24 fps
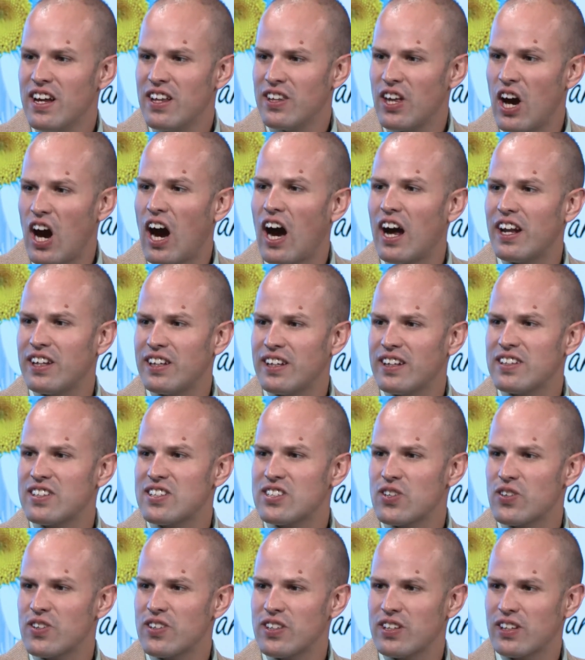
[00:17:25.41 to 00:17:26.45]
the
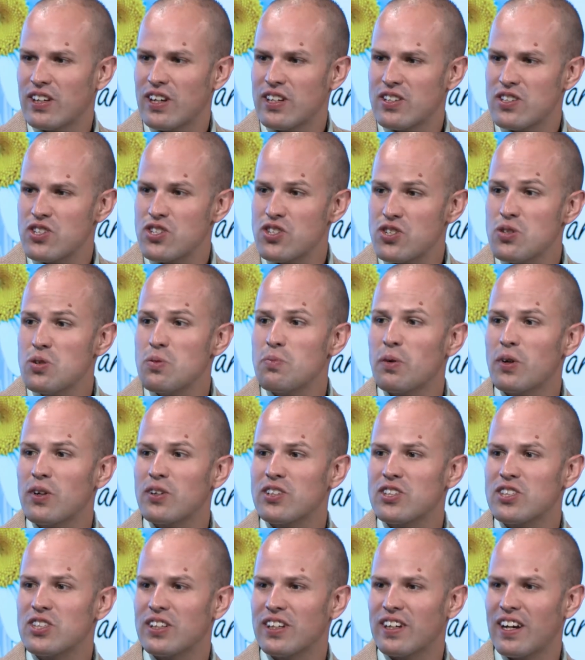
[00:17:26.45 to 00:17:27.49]
audience or the consumer
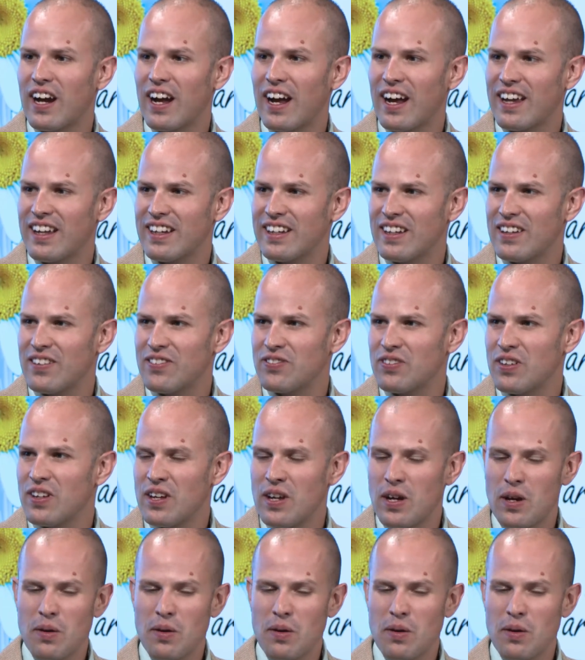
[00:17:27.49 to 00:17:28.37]
to kind of